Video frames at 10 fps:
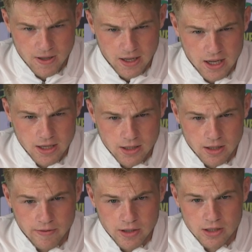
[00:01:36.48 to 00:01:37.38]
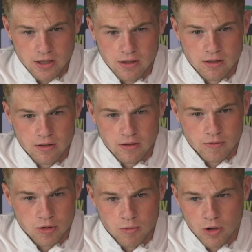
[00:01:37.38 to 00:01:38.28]
against Livingston. It
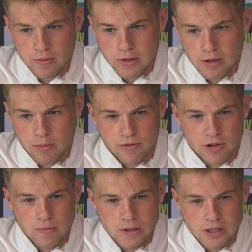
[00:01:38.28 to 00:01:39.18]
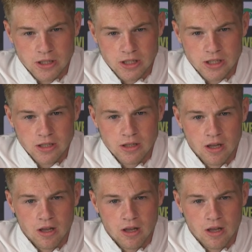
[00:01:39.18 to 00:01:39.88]
was probably our performance of the season.